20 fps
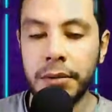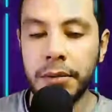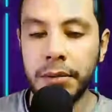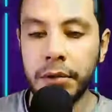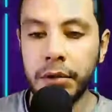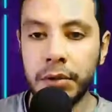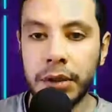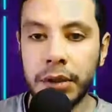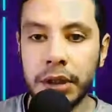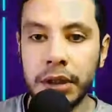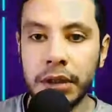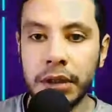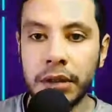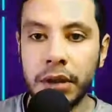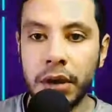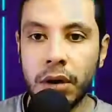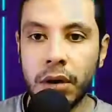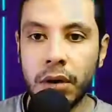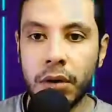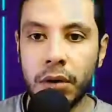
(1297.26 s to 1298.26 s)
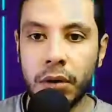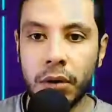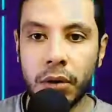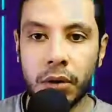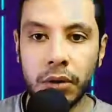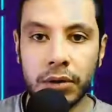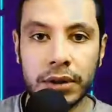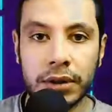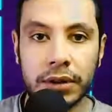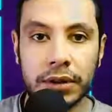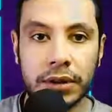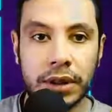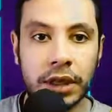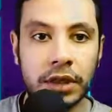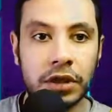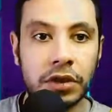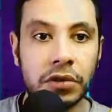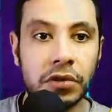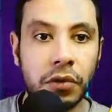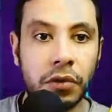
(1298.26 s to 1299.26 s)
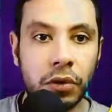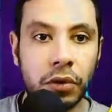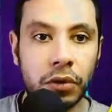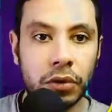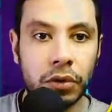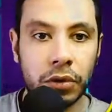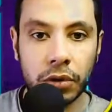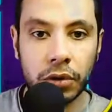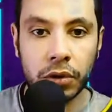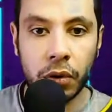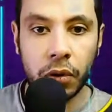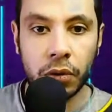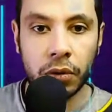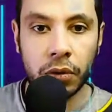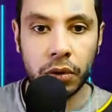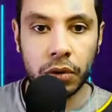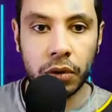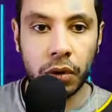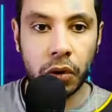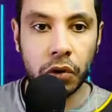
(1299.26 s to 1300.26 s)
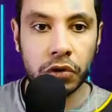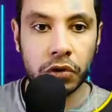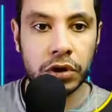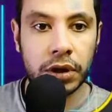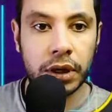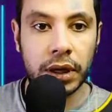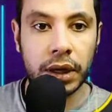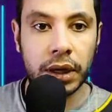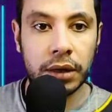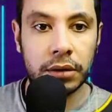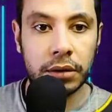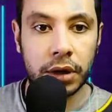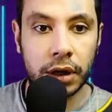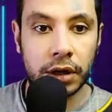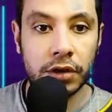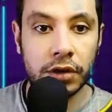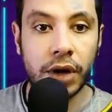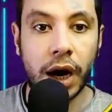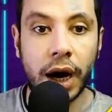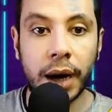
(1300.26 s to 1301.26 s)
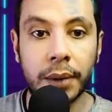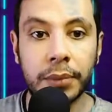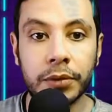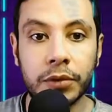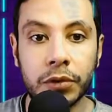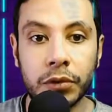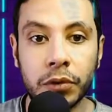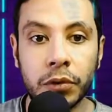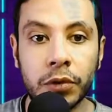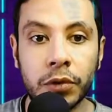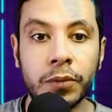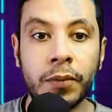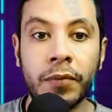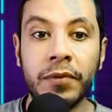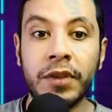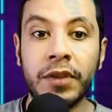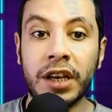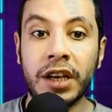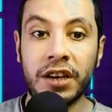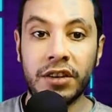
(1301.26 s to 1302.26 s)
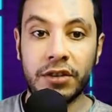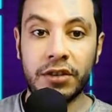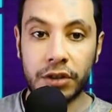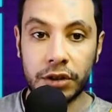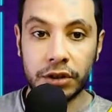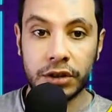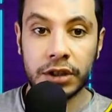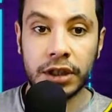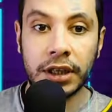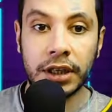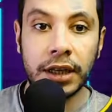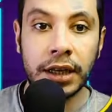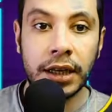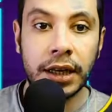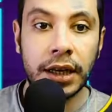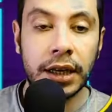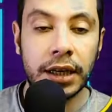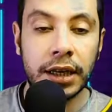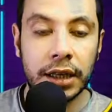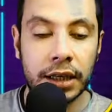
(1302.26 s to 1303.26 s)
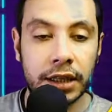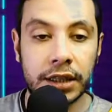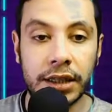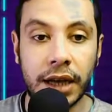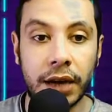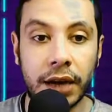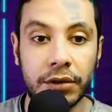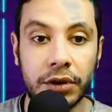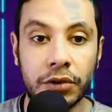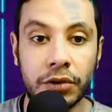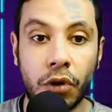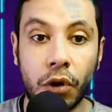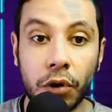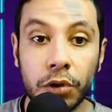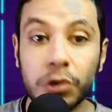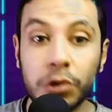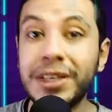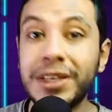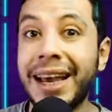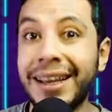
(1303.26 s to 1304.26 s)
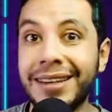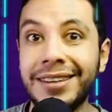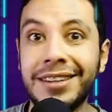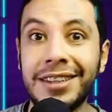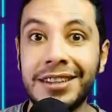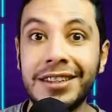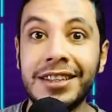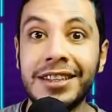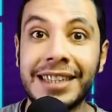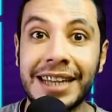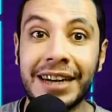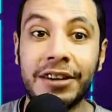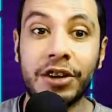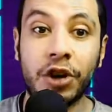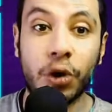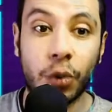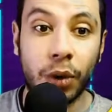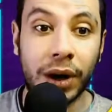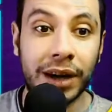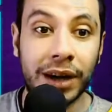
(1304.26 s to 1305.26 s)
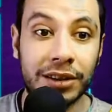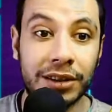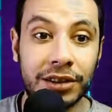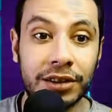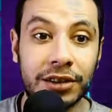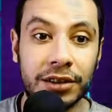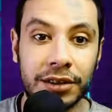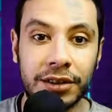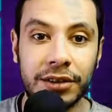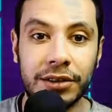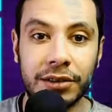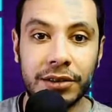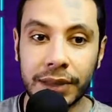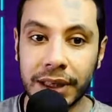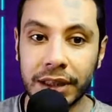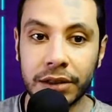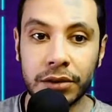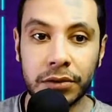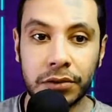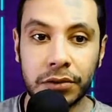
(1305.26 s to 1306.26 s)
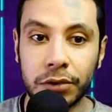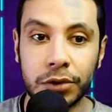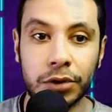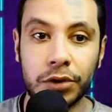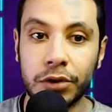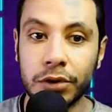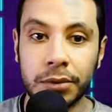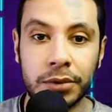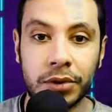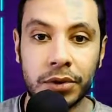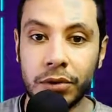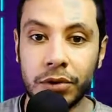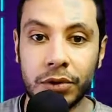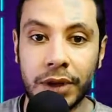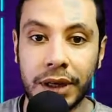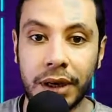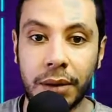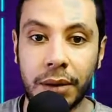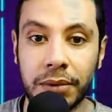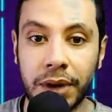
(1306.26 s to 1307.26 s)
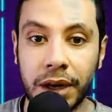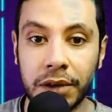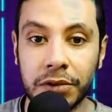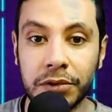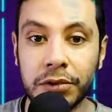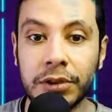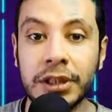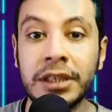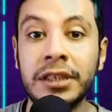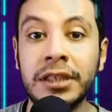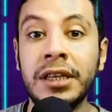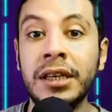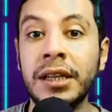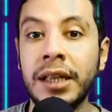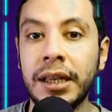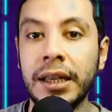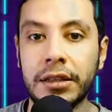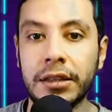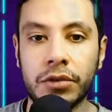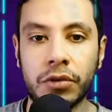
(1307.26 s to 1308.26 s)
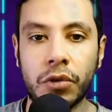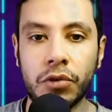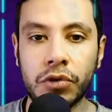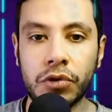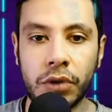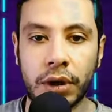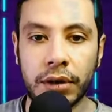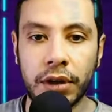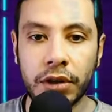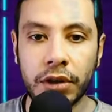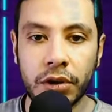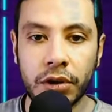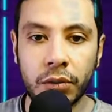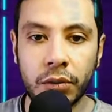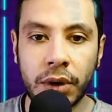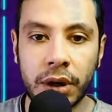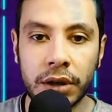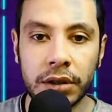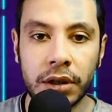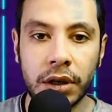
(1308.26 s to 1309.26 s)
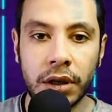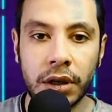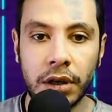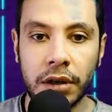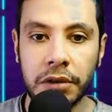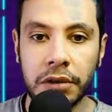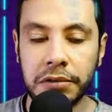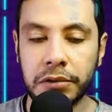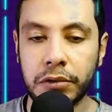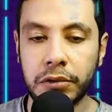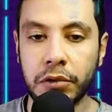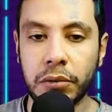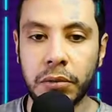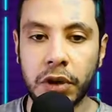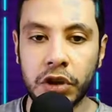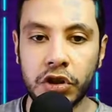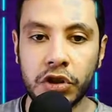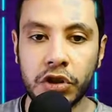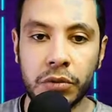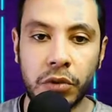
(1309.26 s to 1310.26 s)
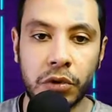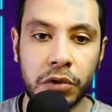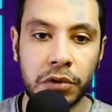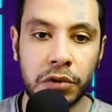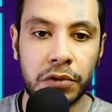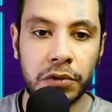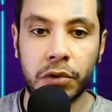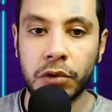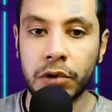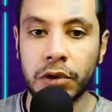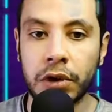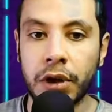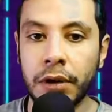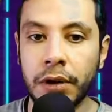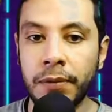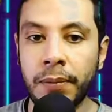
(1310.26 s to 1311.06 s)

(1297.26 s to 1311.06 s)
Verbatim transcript: between all these things? For low cost, it is up to thirty thousand euros, and this is the required rate for Europe, so you can apply for it. There's also another one for much more, for